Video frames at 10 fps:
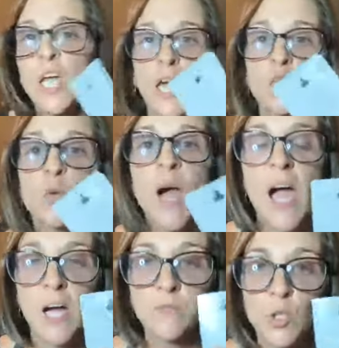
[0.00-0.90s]
and you
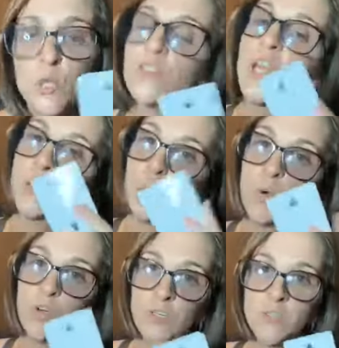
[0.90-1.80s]
have learned and you
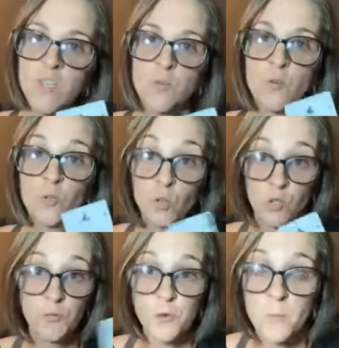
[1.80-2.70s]
will continue to
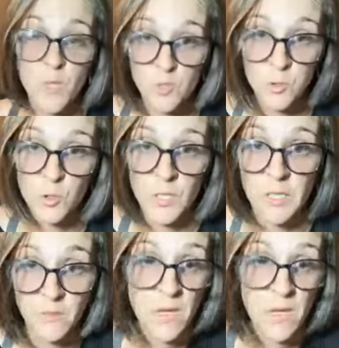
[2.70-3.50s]
learn from those learning